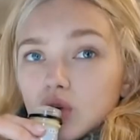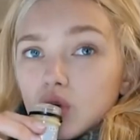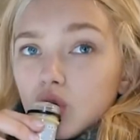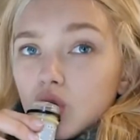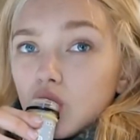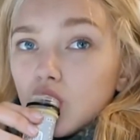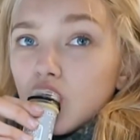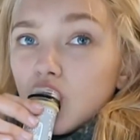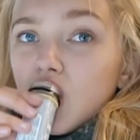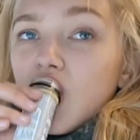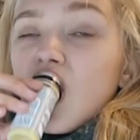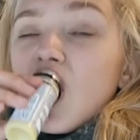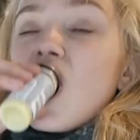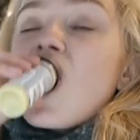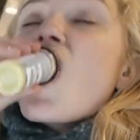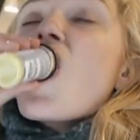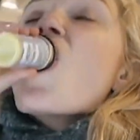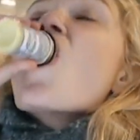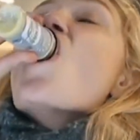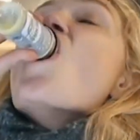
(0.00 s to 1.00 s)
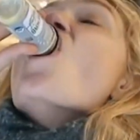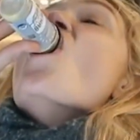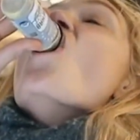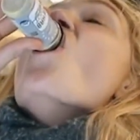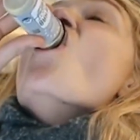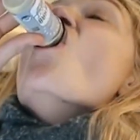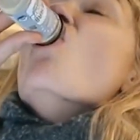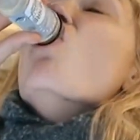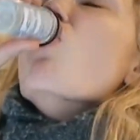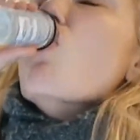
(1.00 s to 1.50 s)
Everybody tryna tell
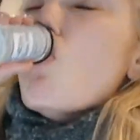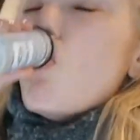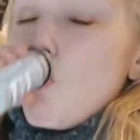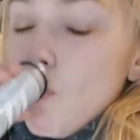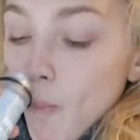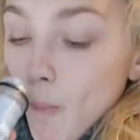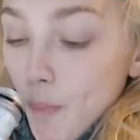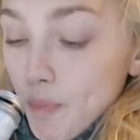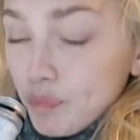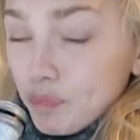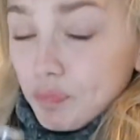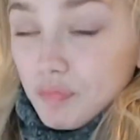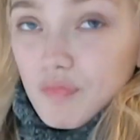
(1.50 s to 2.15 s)
me what I stand